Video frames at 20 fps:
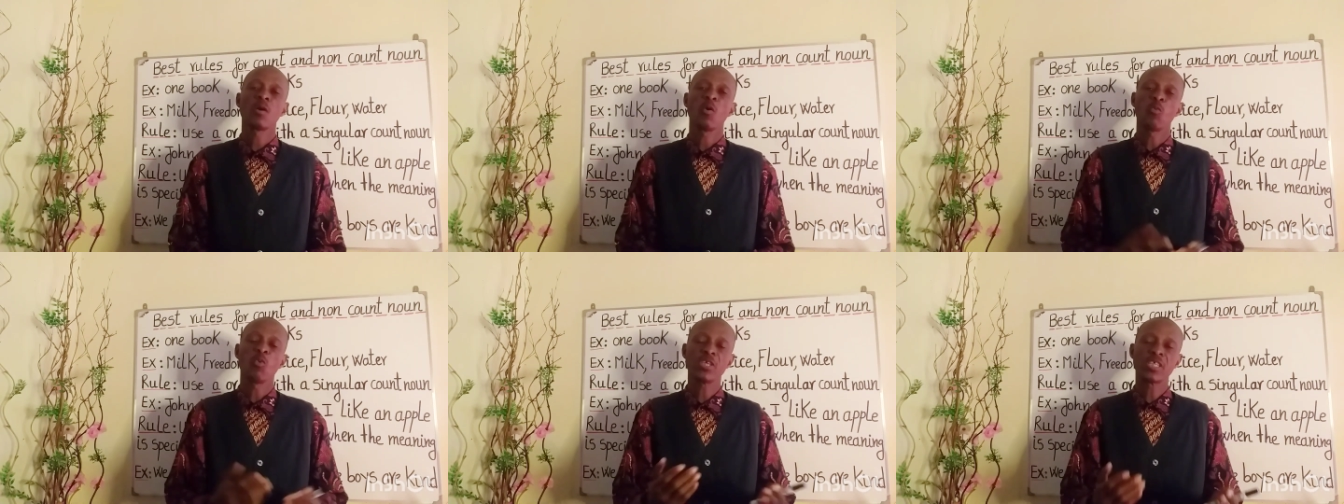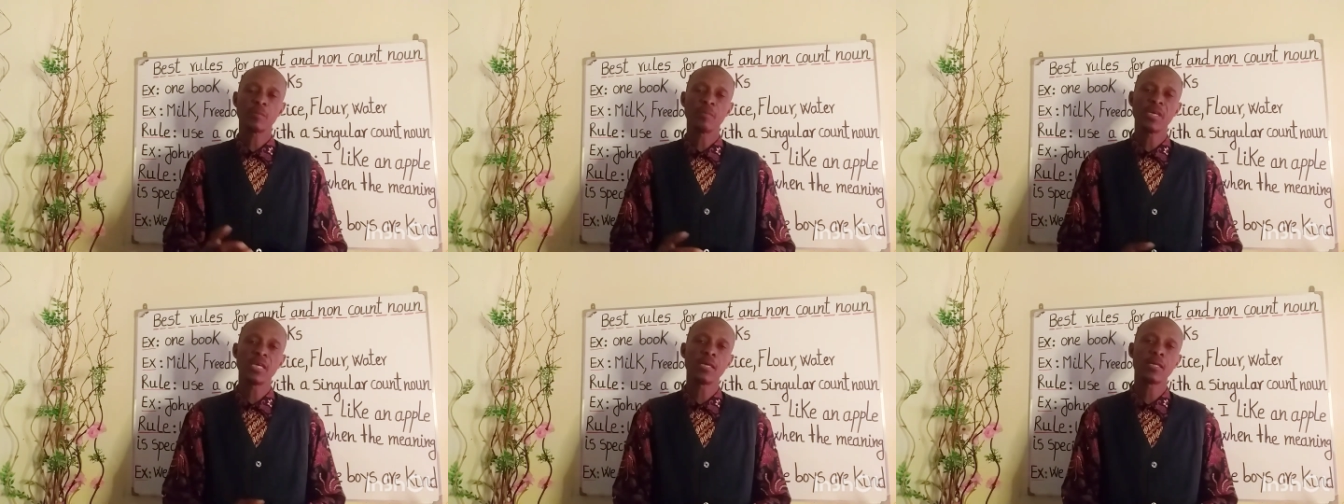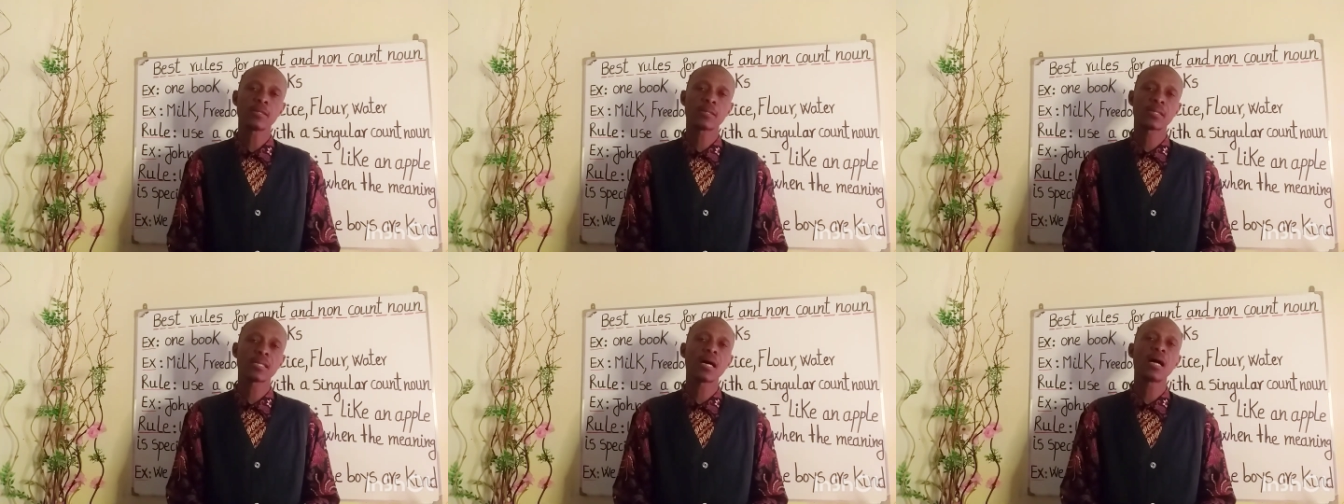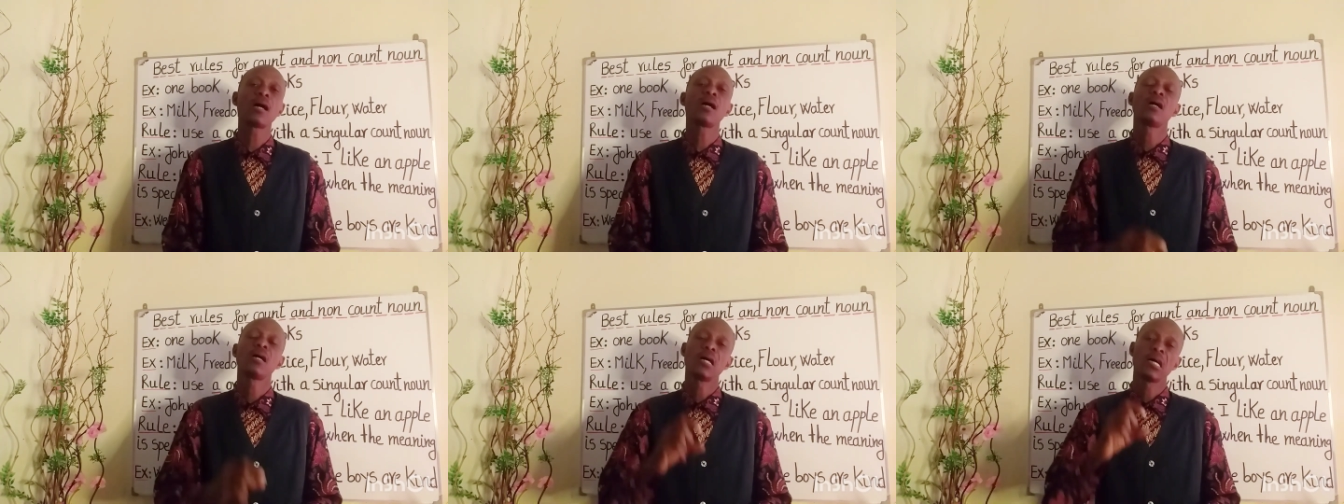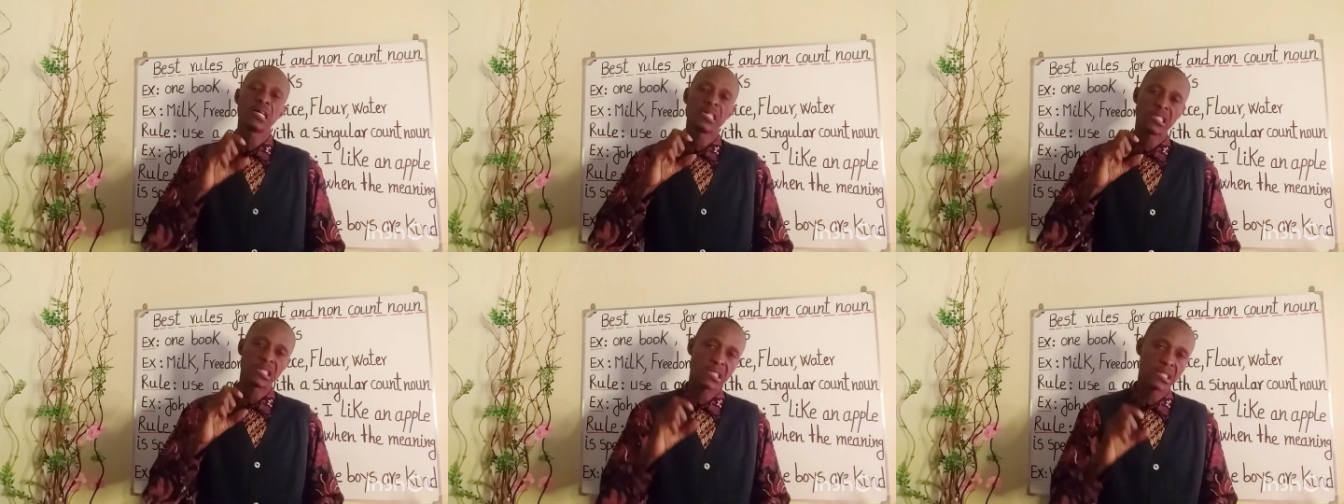which means uh,
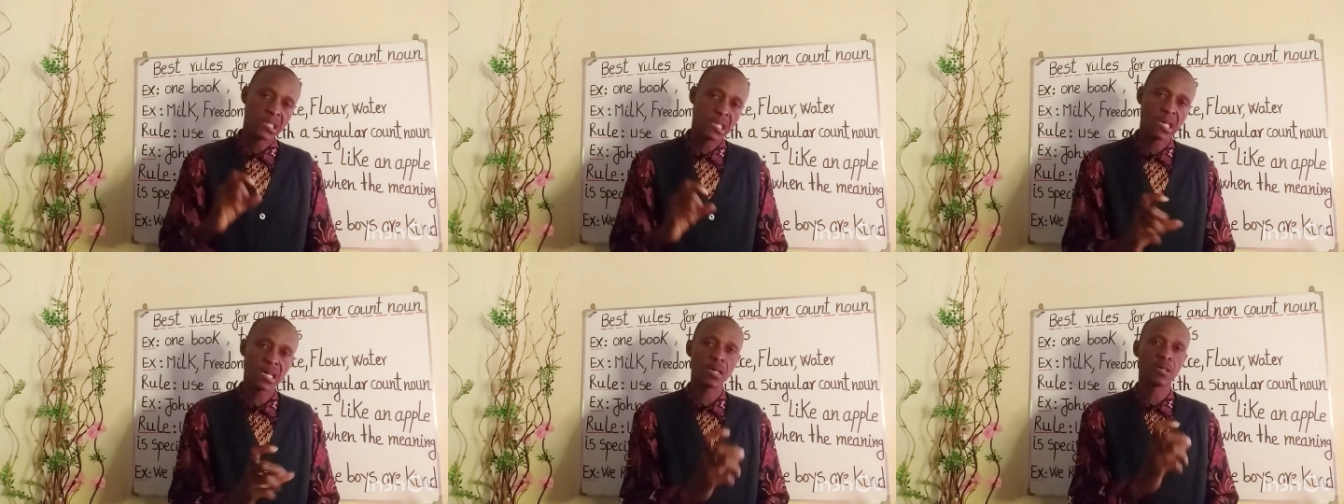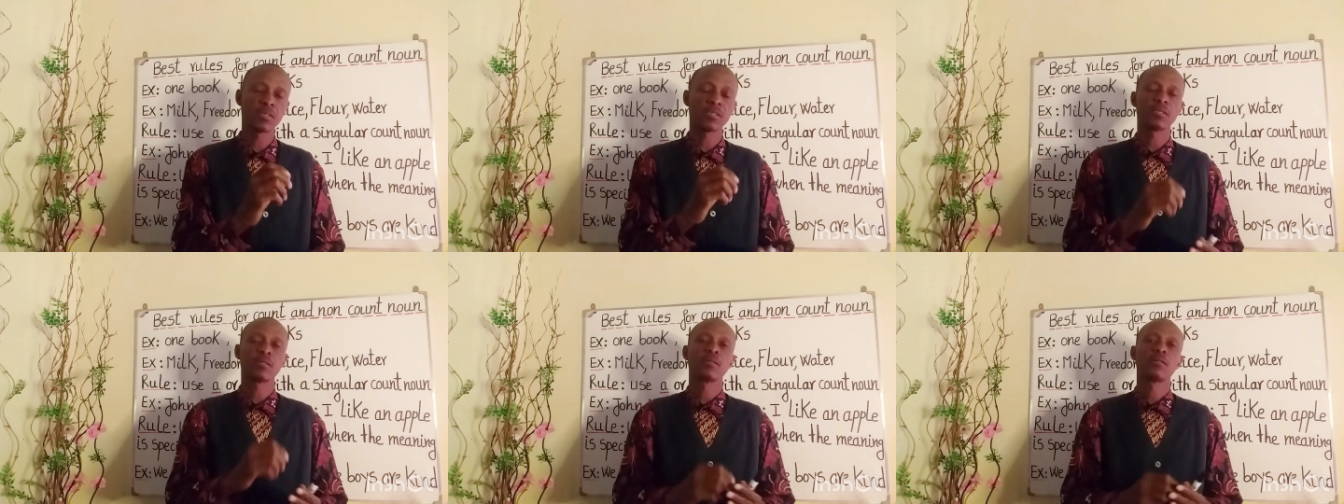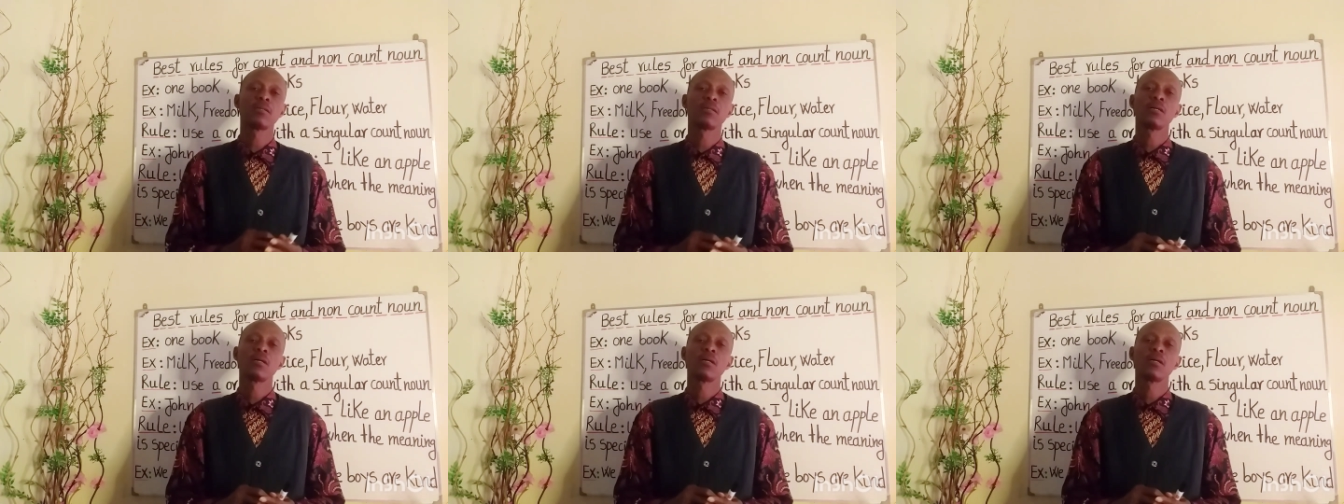None